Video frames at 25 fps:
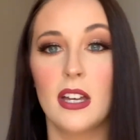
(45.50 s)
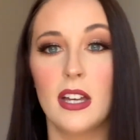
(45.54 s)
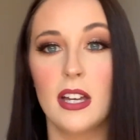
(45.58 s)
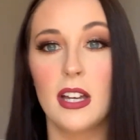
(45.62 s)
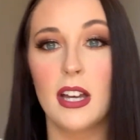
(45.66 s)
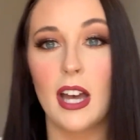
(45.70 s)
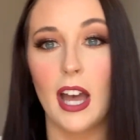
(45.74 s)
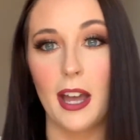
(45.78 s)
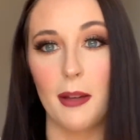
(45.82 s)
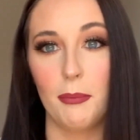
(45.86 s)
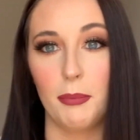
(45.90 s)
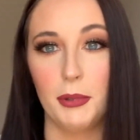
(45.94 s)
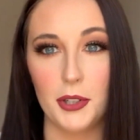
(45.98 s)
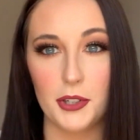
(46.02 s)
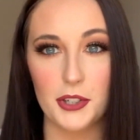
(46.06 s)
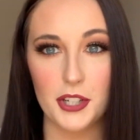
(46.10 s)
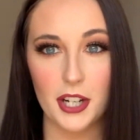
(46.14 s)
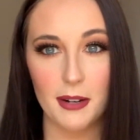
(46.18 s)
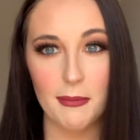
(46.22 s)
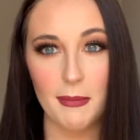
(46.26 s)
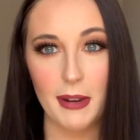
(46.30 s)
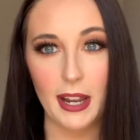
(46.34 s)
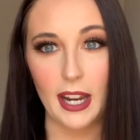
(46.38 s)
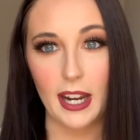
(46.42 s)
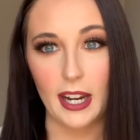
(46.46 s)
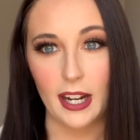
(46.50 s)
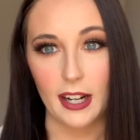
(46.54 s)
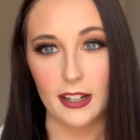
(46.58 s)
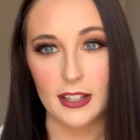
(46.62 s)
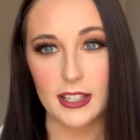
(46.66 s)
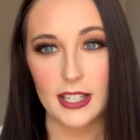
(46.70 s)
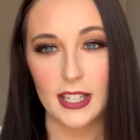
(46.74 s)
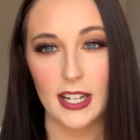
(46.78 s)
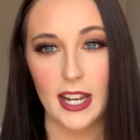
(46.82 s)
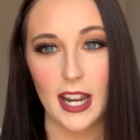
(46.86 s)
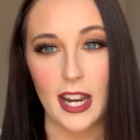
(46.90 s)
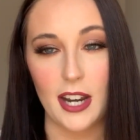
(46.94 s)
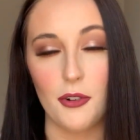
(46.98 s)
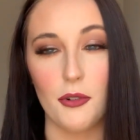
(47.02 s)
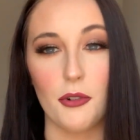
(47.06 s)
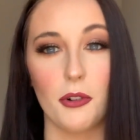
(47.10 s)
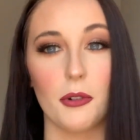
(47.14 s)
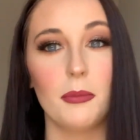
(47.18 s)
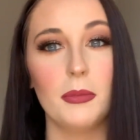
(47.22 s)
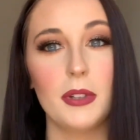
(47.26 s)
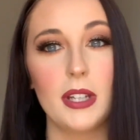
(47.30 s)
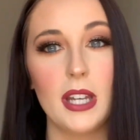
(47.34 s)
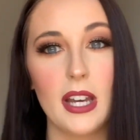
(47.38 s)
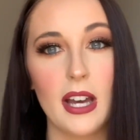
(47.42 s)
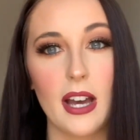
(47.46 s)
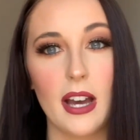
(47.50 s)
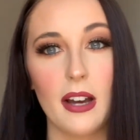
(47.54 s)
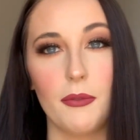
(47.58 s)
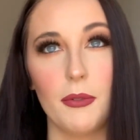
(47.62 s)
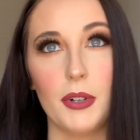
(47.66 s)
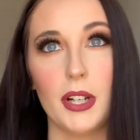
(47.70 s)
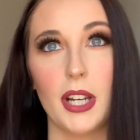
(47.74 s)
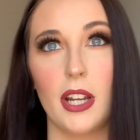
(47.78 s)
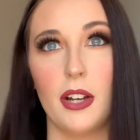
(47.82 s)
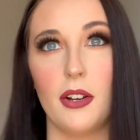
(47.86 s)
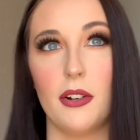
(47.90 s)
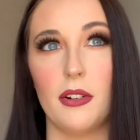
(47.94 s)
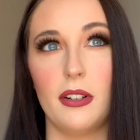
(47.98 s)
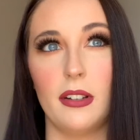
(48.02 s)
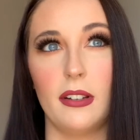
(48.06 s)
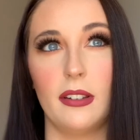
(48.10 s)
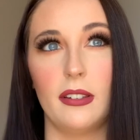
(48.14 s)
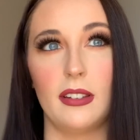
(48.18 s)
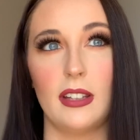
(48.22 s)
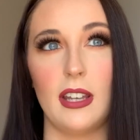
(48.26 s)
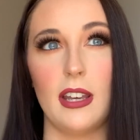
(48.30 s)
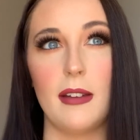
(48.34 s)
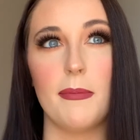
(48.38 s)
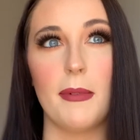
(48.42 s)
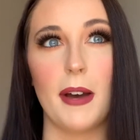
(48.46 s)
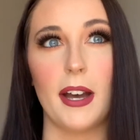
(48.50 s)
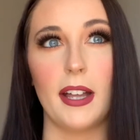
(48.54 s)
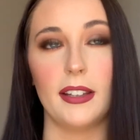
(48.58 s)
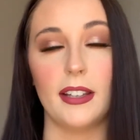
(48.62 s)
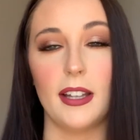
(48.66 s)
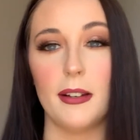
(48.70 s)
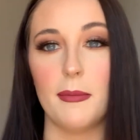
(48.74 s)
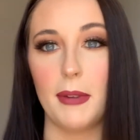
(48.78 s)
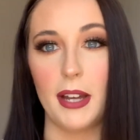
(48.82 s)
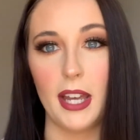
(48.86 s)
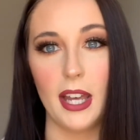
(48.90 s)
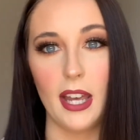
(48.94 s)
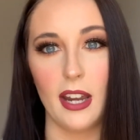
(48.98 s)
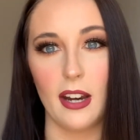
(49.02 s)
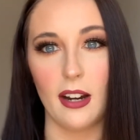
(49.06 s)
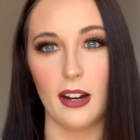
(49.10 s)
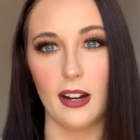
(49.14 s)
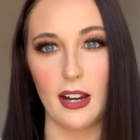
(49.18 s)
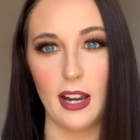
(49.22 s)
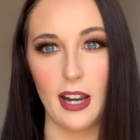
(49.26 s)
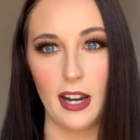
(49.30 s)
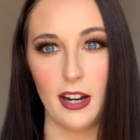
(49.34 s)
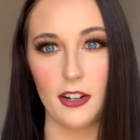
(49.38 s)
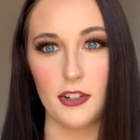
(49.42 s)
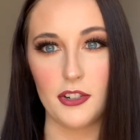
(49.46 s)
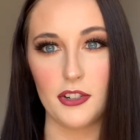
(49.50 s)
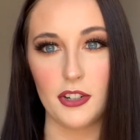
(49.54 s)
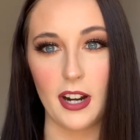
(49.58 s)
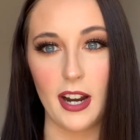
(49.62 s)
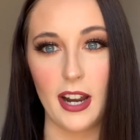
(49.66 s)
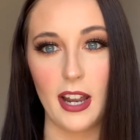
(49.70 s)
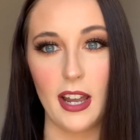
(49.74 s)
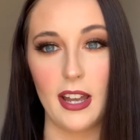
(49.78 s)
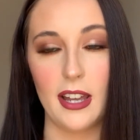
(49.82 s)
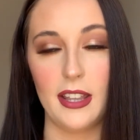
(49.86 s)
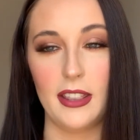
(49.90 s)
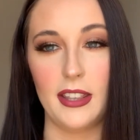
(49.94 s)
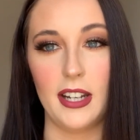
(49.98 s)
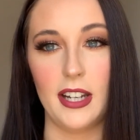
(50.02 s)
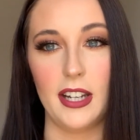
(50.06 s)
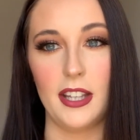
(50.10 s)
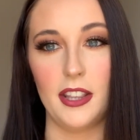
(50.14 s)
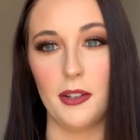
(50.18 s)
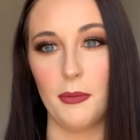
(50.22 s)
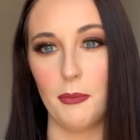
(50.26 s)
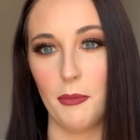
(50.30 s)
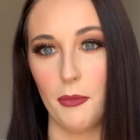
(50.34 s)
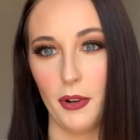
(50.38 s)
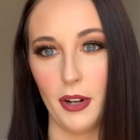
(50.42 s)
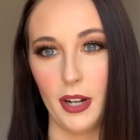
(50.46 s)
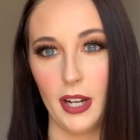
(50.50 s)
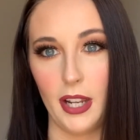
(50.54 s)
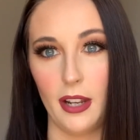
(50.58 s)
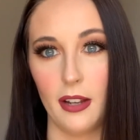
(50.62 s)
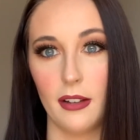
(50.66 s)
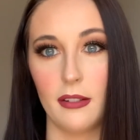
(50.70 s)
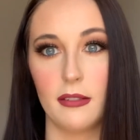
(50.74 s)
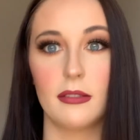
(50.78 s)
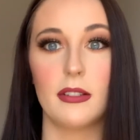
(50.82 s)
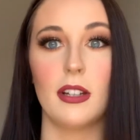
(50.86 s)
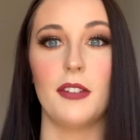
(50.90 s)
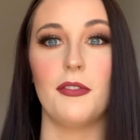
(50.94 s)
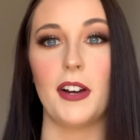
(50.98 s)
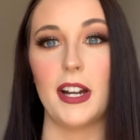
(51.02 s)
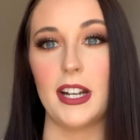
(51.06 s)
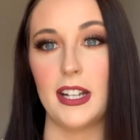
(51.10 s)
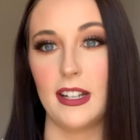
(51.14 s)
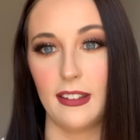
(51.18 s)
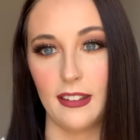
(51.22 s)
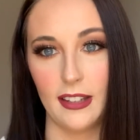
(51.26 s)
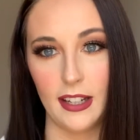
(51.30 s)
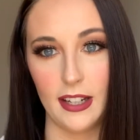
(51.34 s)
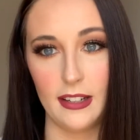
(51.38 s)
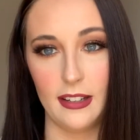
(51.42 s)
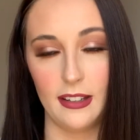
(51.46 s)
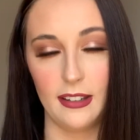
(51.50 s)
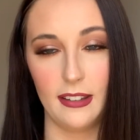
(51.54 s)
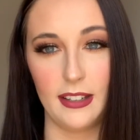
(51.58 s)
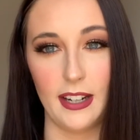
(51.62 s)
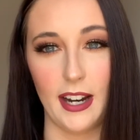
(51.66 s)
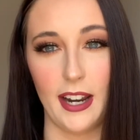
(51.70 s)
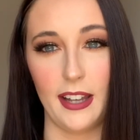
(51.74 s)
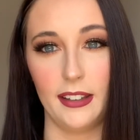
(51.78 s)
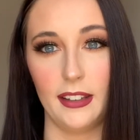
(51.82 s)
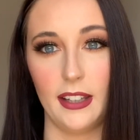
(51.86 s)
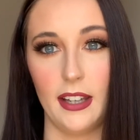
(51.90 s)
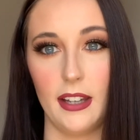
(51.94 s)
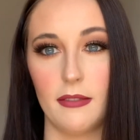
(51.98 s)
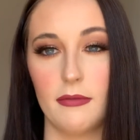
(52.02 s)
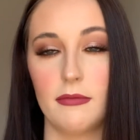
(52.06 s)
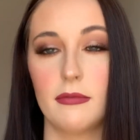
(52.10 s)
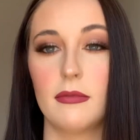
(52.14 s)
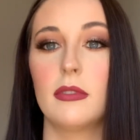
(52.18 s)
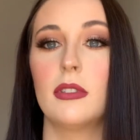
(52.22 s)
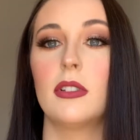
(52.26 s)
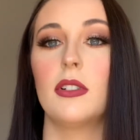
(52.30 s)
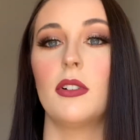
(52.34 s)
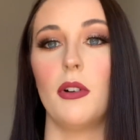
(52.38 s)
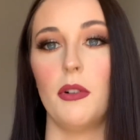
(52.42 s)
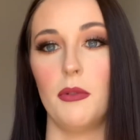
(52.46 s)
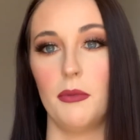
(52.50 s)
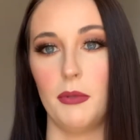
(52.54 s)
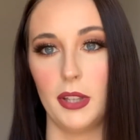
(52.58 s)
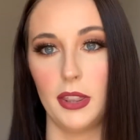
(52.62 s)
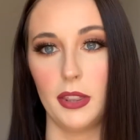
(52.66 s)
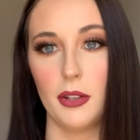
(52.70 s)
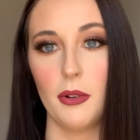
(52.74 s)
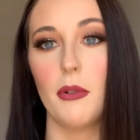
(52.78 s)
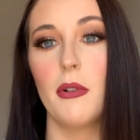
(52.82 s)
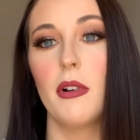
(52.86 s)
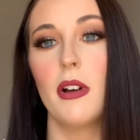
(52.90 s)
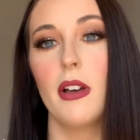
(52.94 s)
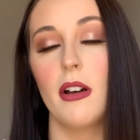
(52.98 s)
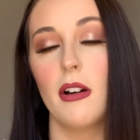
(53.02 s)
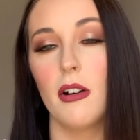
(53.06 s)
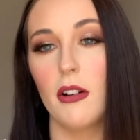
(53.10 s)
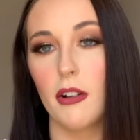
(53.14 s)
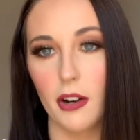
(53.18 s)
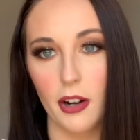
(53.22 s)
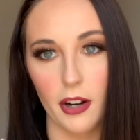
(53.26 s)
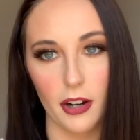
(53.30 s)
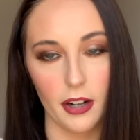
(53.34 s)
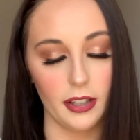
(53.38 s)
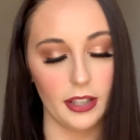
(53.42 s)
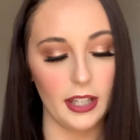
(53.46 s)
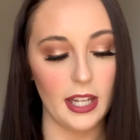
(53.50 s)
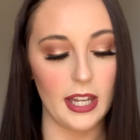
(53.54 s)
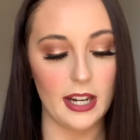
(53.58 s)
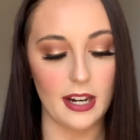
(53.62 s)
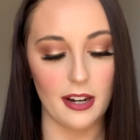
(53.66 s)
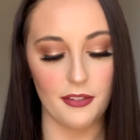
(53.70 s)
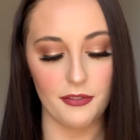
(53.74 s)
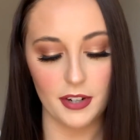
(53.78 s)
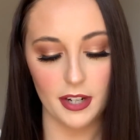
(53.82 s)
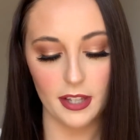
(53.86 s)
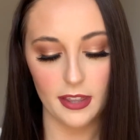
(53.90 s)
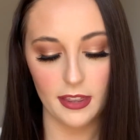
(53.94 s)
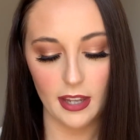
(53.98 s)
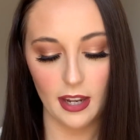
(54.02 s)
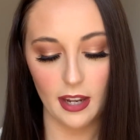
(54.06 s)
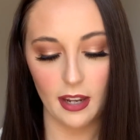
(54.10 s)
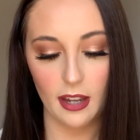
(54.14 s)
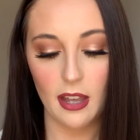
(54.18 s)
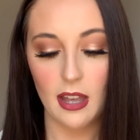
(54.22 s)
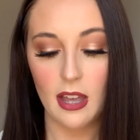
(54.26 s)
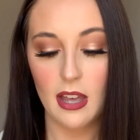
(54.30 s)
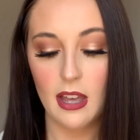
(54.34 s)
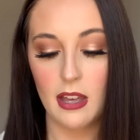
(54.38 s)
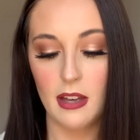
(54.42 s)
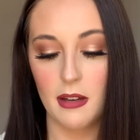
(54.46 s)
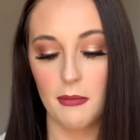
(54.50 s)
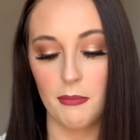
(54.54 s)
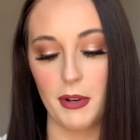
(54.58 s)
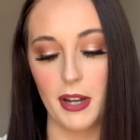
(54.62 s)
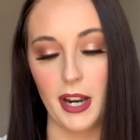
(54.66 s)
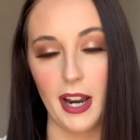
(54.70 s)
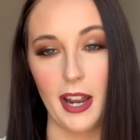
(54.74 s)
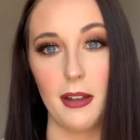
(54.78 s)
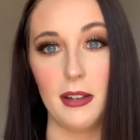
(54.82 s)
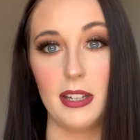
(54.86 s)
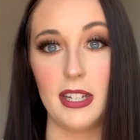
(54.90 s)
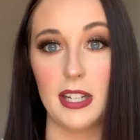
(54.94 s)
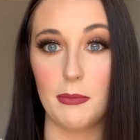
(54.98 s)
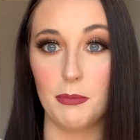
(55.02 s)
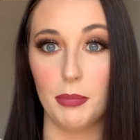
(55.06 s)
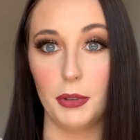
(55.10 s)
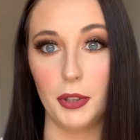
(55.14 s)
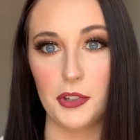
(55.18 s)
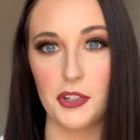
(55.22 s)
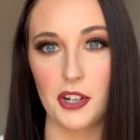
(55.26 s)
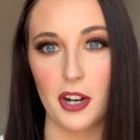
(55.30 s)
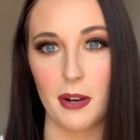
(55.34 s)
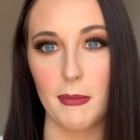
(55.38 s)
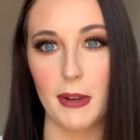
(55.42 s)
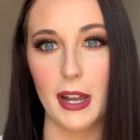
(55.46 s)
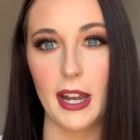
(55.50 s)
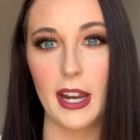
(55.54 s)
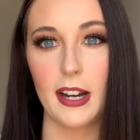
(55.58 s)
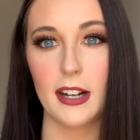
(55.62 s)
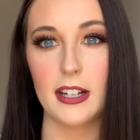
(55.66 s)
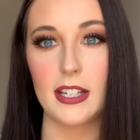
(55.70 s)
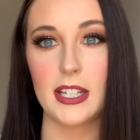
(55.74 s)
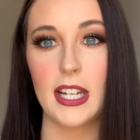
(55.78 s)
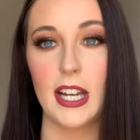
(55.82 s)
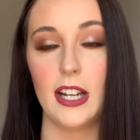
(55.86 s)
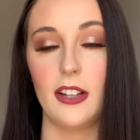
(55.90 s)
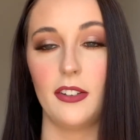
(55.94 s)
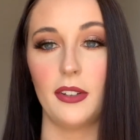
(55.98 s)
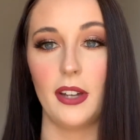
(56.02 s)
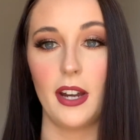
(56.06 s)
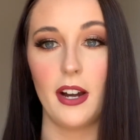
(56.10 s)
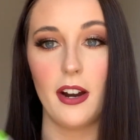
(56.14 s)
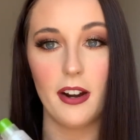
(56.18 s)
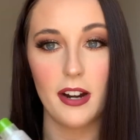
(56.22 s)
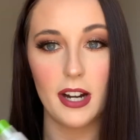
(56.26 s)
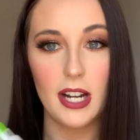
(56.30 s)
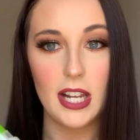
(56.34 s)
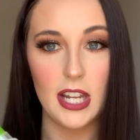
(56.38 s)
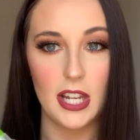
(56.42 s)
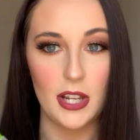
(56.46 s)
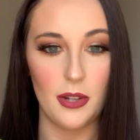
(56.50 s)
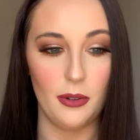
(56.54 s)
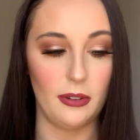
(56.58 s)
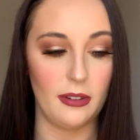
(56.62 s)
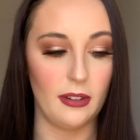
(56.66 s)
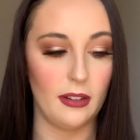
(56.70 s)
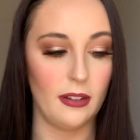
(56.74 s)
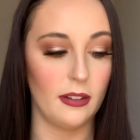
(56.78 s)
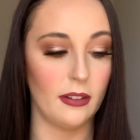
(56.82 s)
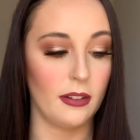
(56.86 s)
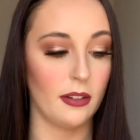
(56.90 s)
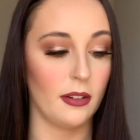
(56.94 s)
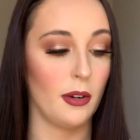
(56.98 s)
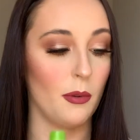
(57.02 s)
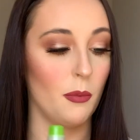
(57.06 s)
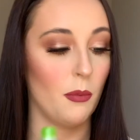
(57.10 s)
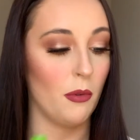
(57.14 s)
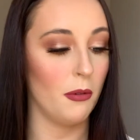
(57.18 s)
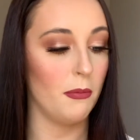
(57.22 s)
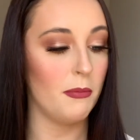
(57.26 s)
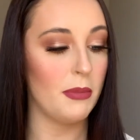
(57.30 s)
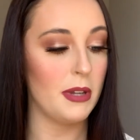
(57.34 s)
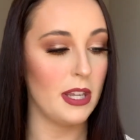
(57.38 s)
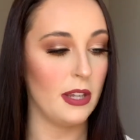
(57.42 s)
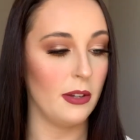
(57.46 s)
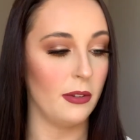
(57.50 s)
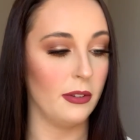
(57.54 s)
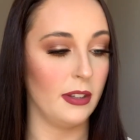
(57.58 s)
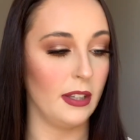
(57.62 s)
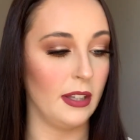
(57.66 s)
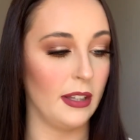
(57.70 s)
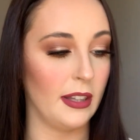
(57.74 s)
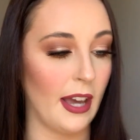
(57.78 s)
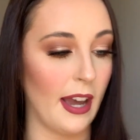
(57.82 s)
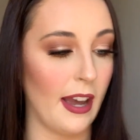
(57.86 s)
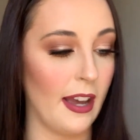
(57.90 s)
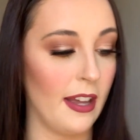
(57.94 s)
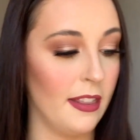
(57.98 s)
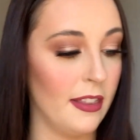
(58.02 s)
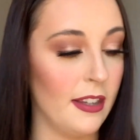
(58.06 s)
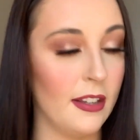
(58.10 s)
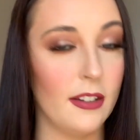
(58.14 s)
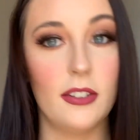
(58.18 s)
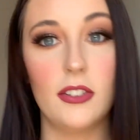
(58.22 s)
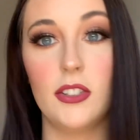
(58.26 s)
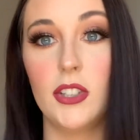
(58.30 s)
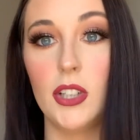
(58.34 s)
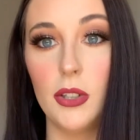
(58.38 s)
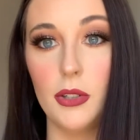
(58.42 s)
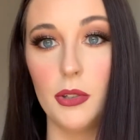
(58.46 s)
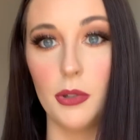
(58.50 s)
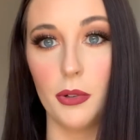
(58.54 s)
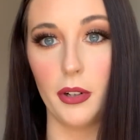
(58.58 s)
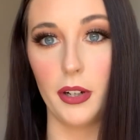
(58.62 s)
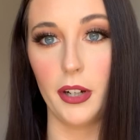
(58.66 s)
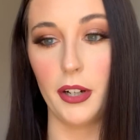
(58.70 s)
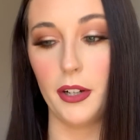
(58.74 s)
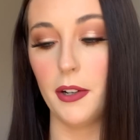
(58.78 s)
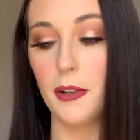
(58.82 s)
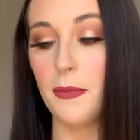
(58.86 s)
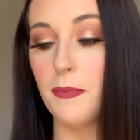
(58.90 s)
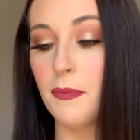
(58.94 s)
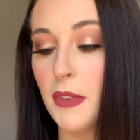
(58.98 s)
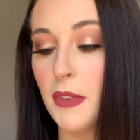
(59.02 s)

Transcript: I blow dried my hair today. Normally when I go to sleep, I let my hair air dry, and then in the morning, if I decide to style it, going with the oil, curl it and everything. But I did blow dry my hair today, so I already use this, so I won't be using that in this tutorial.